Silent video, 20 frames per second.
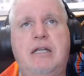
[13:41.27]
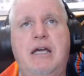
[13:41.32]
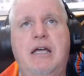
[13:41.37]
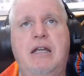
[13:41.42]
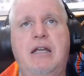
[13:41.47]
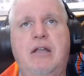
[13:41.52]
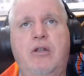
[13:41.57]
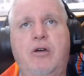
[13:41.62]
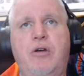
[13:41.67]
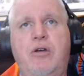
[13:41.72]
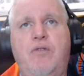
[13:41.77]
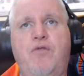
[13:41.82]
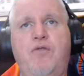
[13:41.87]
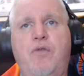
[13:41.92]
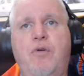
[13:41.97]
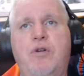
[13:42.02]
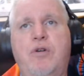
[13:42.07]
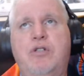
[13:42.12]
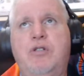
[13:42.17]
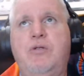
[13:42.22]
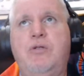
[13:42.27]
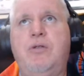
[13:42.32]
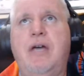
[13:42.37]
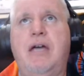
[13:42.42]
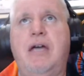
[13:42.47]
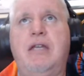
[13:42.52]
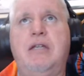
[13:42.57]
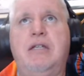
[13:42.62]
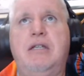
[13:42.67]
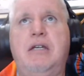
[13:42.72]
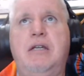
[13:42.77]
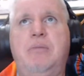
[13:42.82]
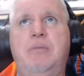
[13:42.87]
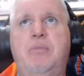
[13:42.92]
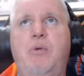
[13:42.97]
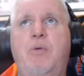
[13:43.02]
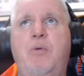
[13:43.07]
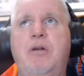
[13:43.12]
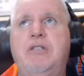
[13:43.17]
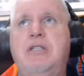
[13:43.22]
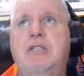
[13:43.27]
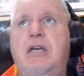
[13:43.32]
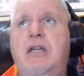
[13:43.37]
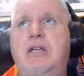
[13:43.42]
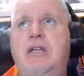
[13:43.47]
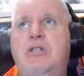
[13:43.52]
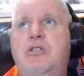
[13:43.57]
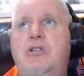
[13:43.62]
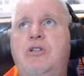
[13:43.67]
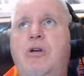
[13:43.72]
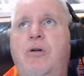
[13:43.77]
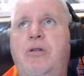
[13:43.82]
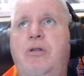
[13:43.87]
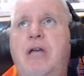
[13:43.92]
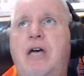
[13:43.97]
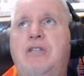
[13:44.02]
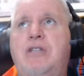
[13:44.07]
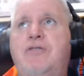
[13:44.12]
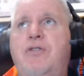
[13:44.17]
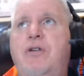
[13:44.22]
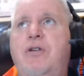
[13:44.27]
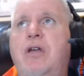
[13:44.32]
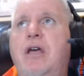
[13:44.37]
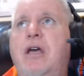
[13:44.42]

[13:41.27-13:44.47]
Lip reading: and looking forward to that indeed. But once again, it's Gerald Glassford.